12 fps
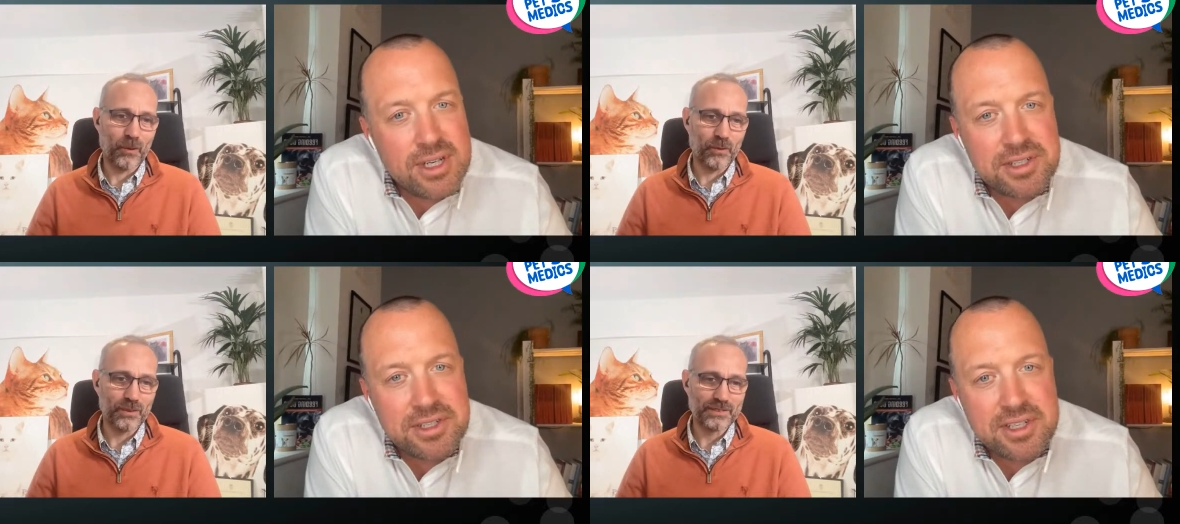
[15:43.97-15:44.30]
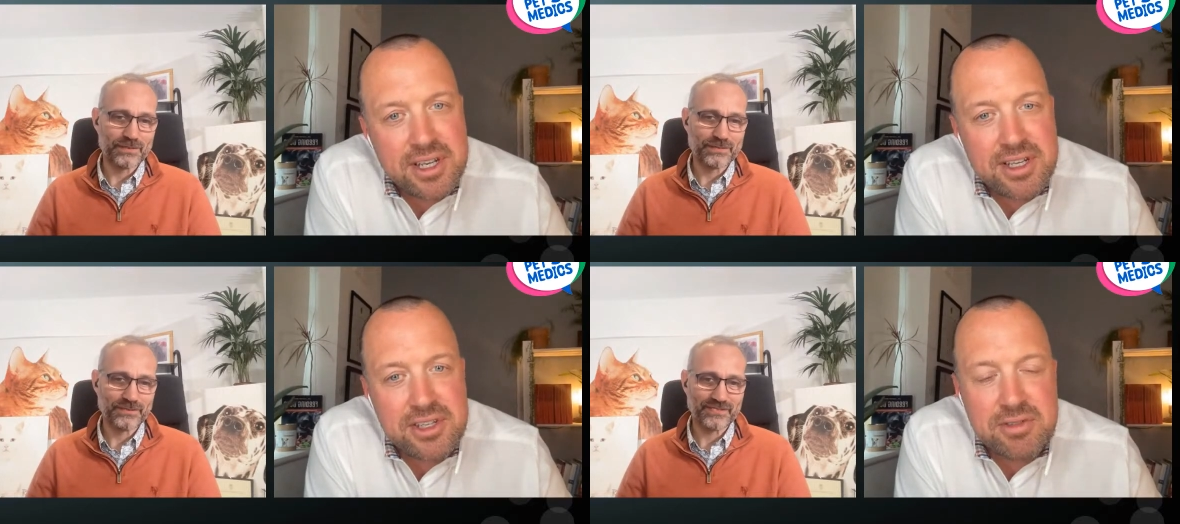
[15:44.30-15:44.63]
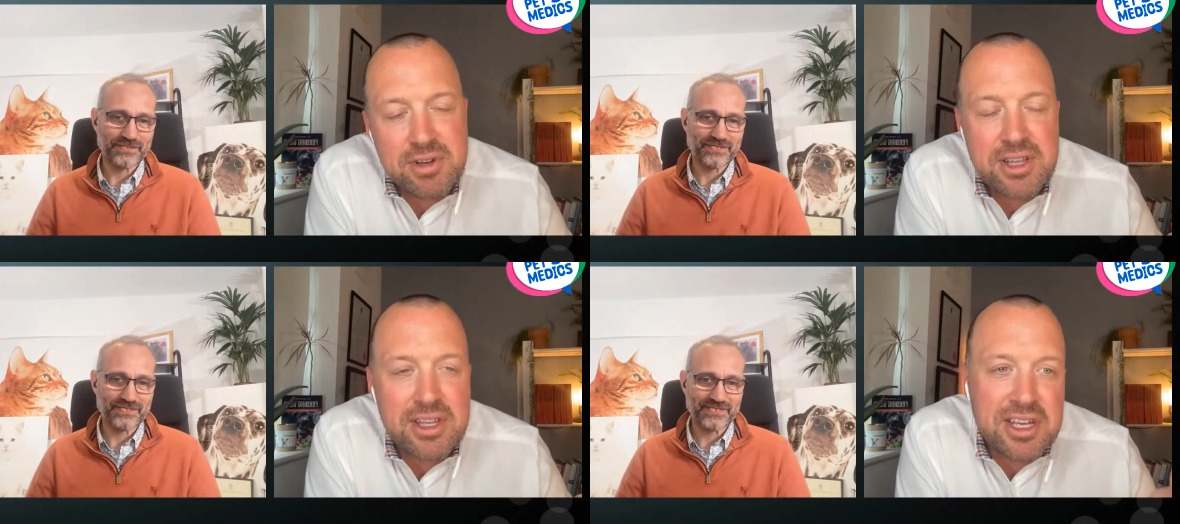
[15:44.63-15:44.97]
Speaker 1: And, uh, is there
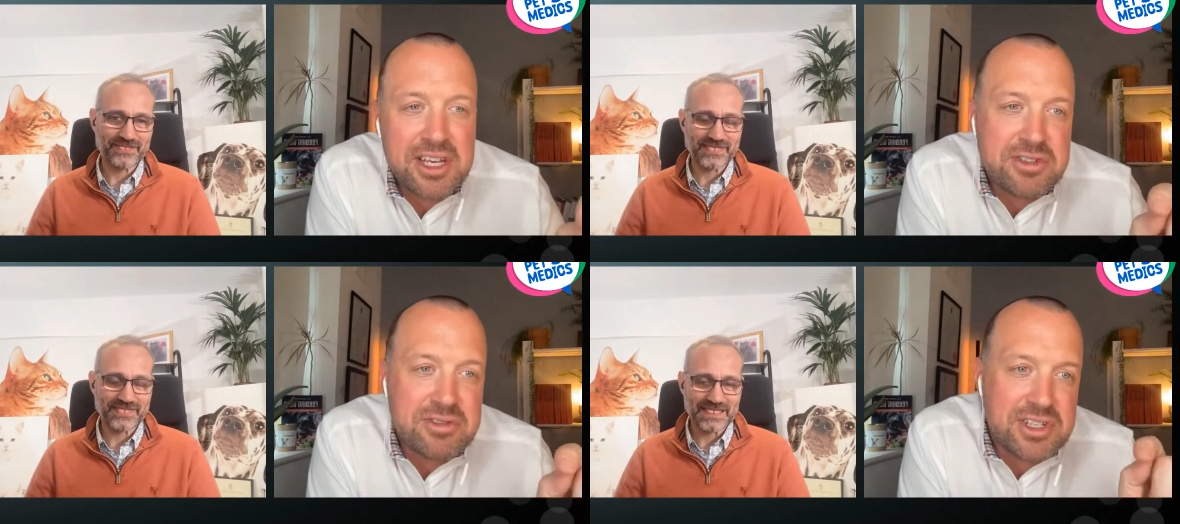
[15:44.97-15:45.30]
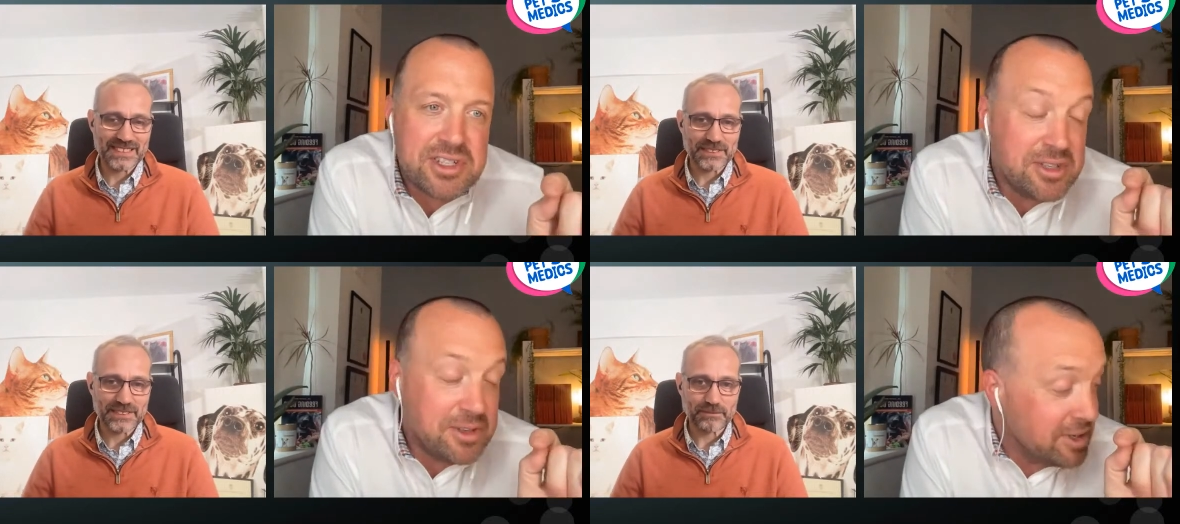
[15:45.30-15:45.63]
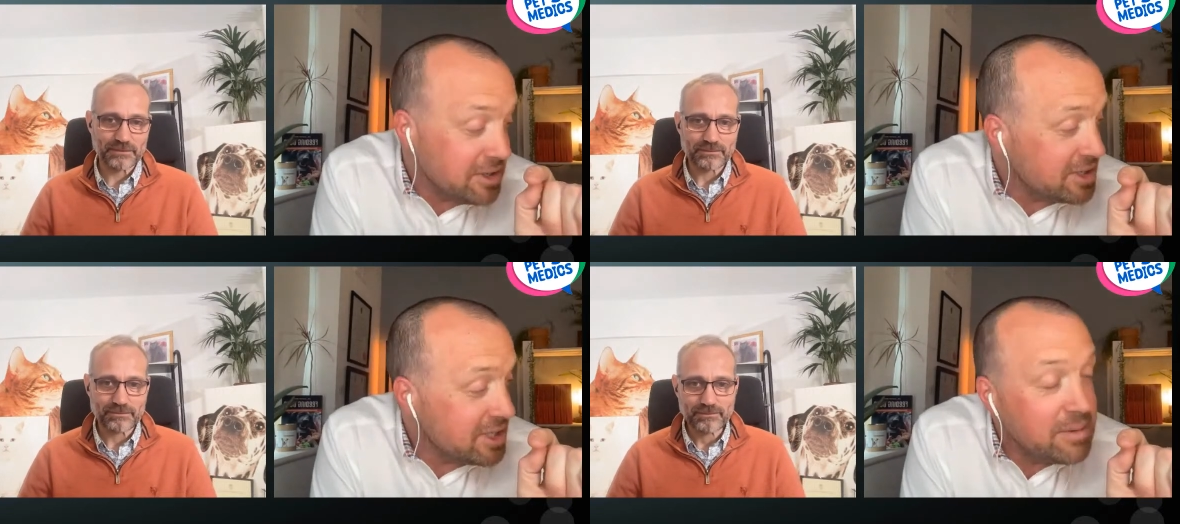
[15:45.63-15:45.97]
anything interesting you'd like
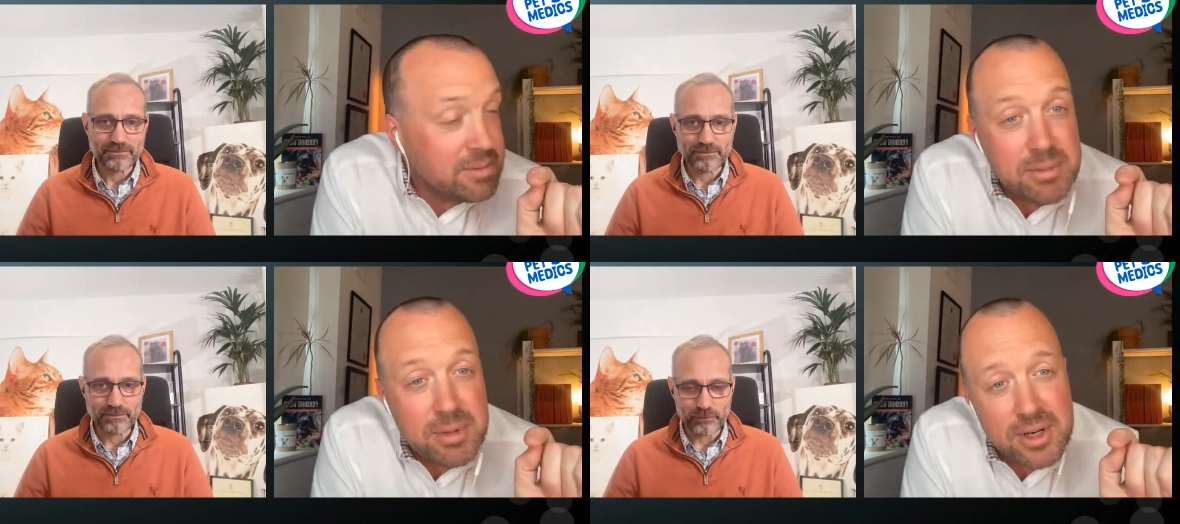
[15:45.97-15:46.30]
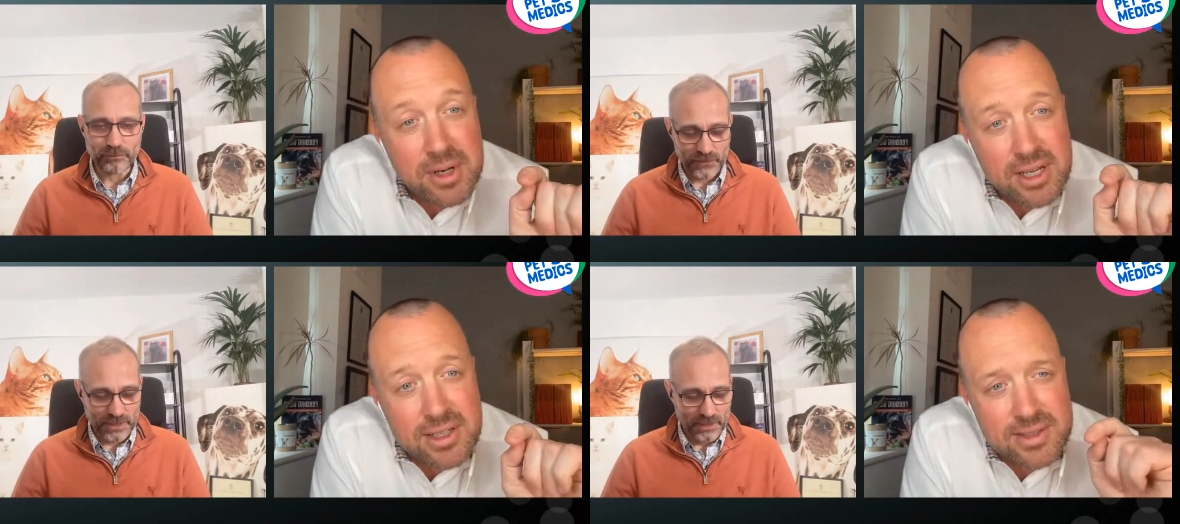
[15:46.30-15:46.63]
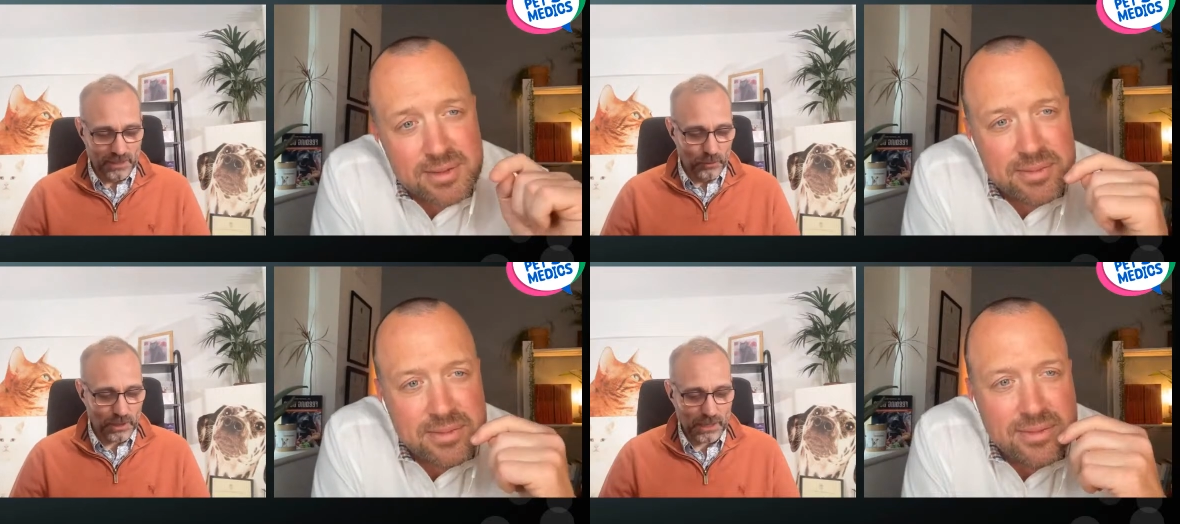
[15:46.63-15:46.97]
to tell me about eggs?
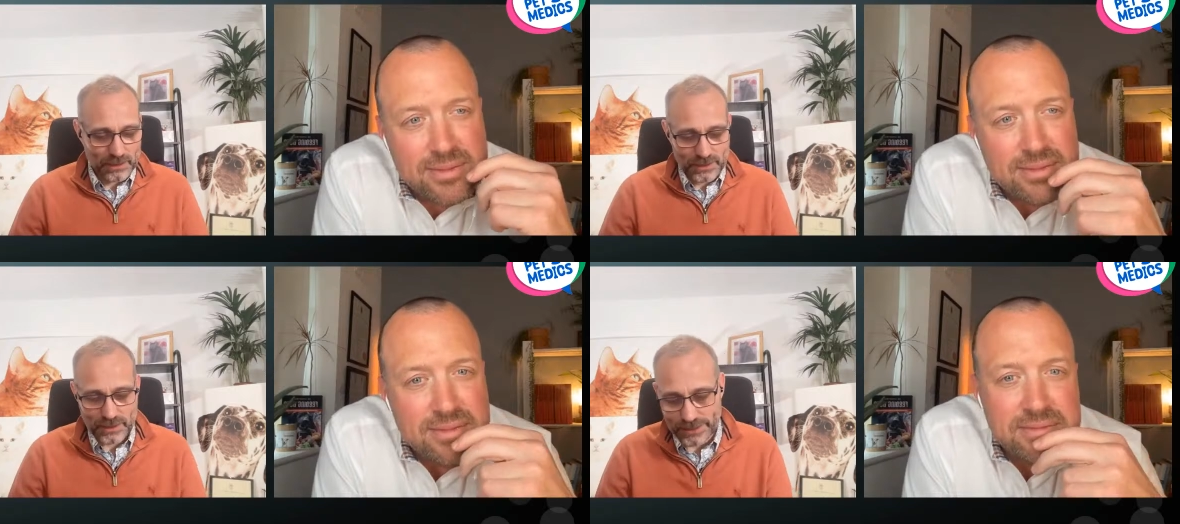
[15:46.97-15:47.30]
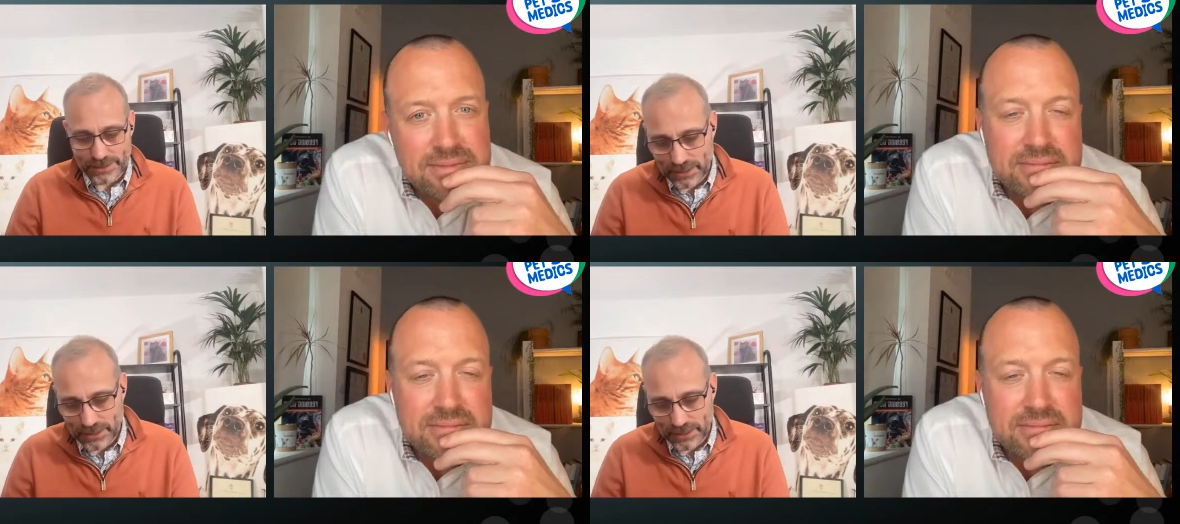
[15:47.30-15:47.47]
Speaker 2: Well, actually,